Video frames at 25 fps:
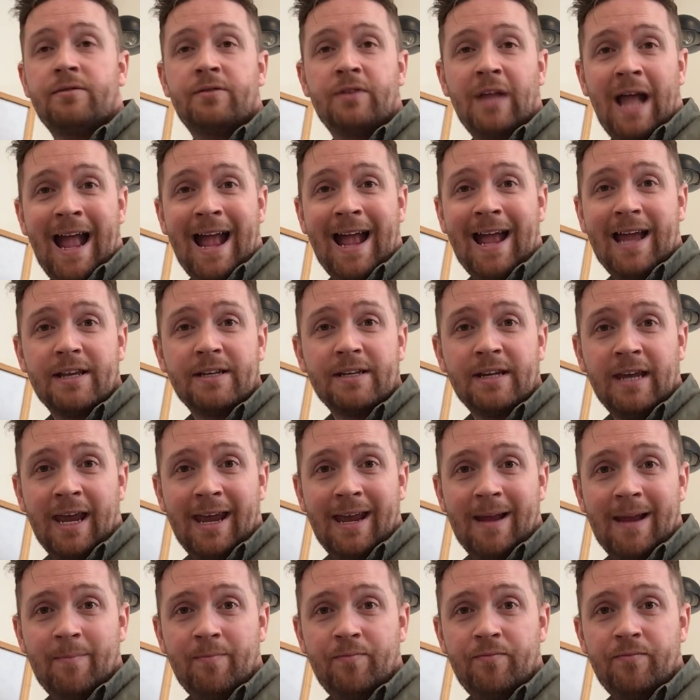that
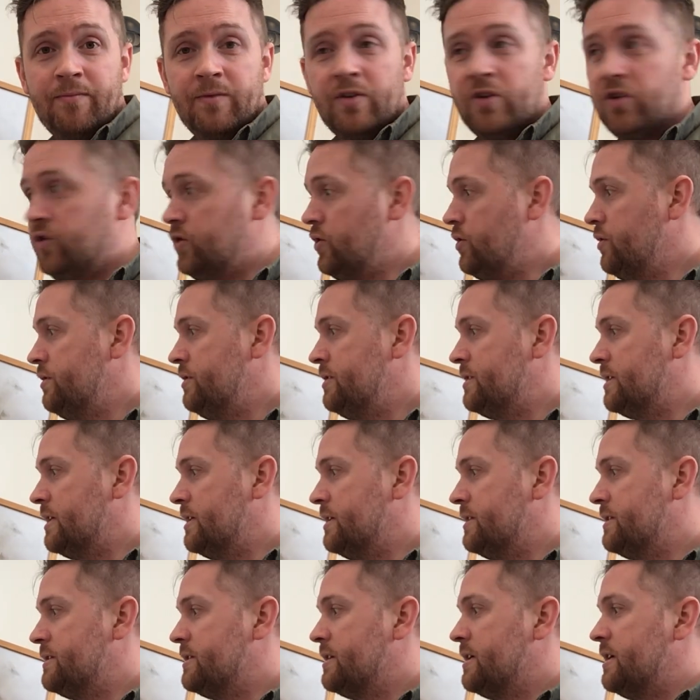game
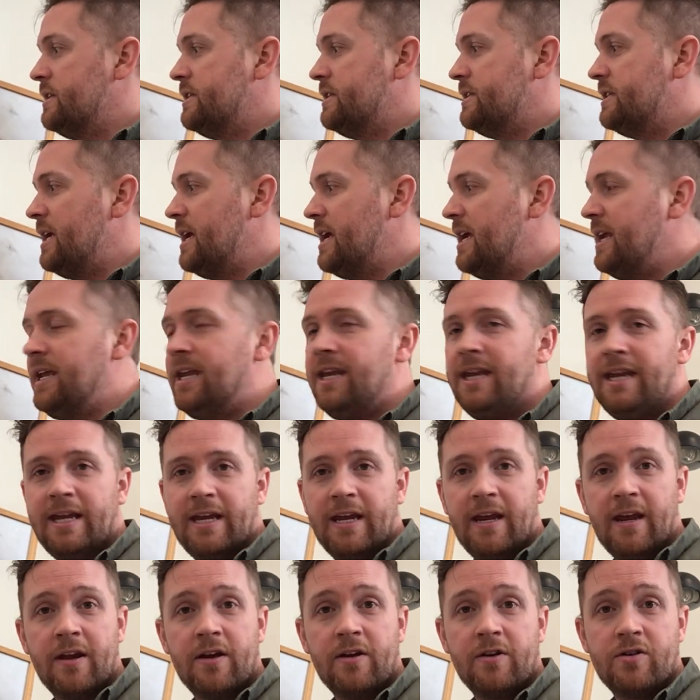uses
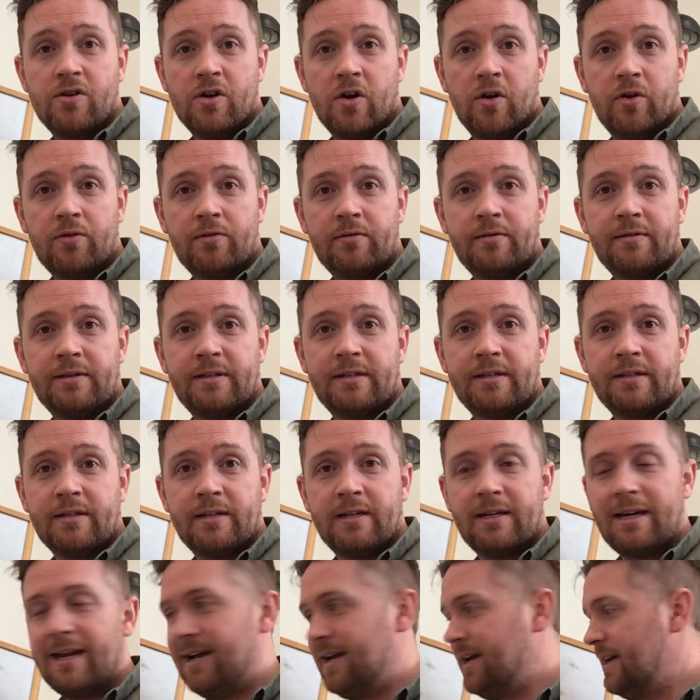tea notes
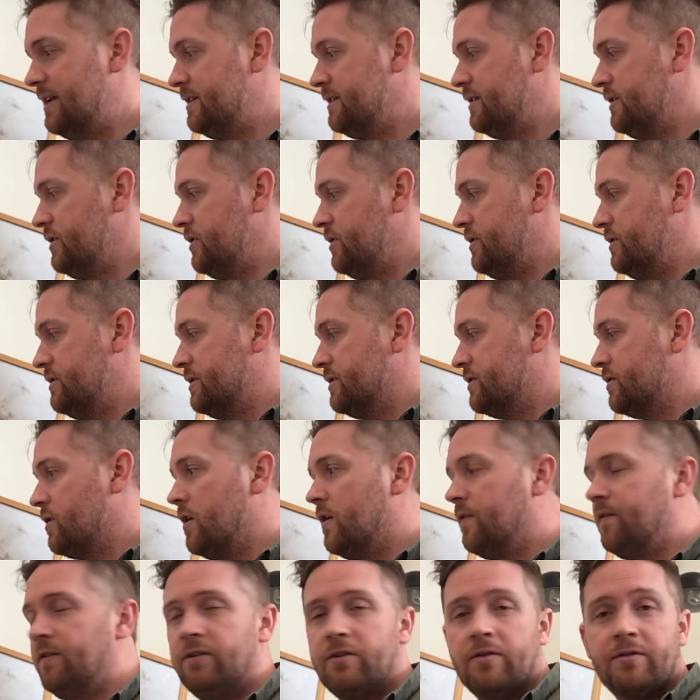and it uses
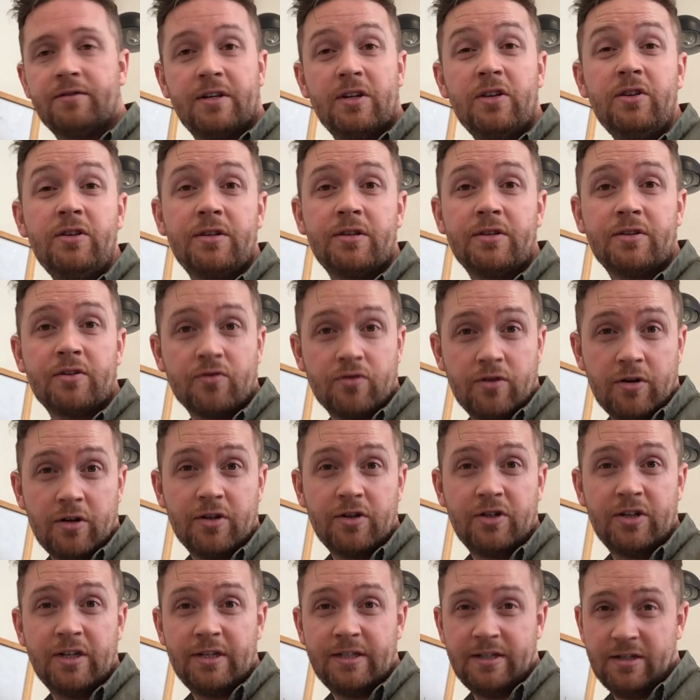coffee notes. It uses
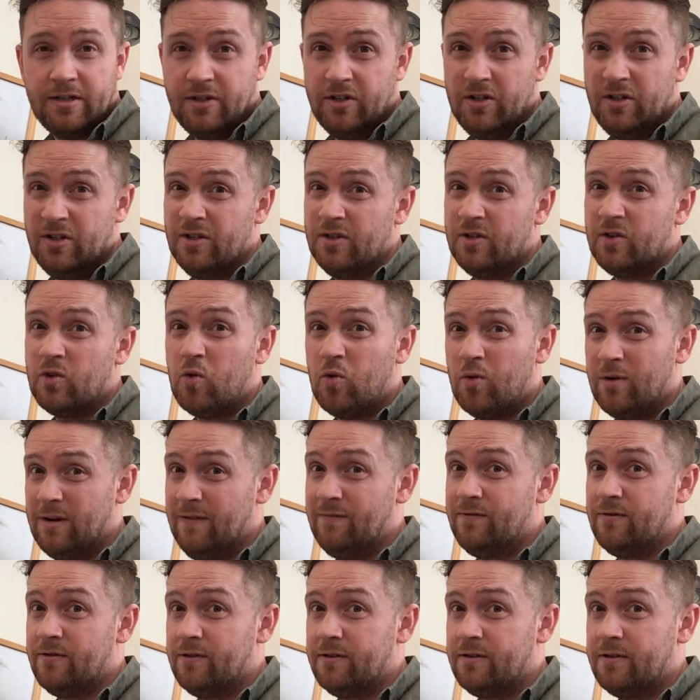crotchets and it uses
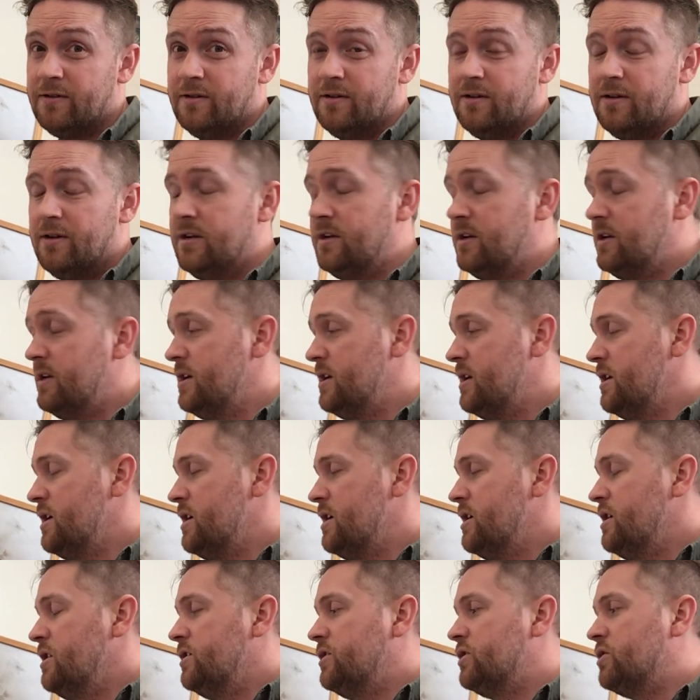quavers.
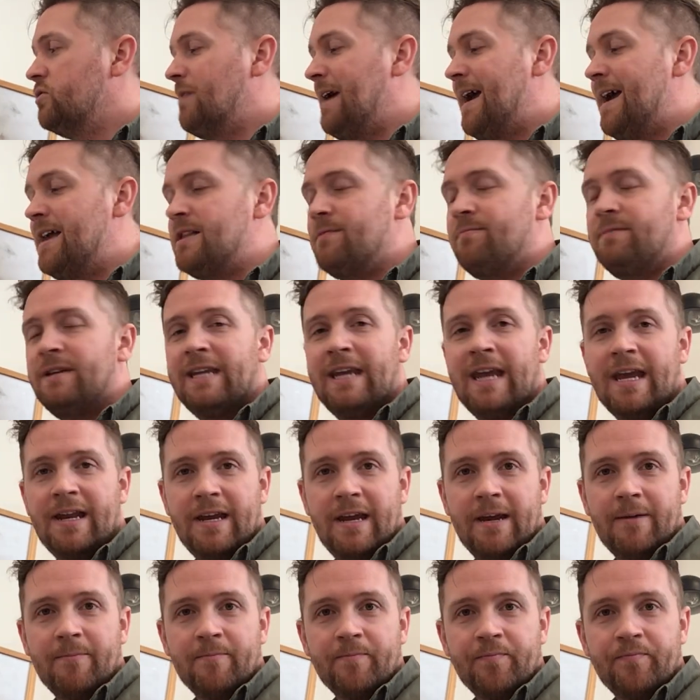So at the
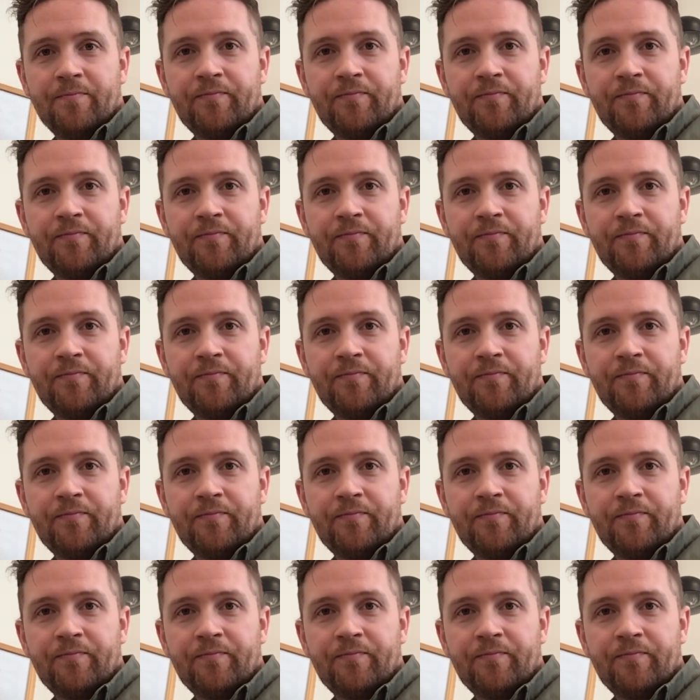beginning,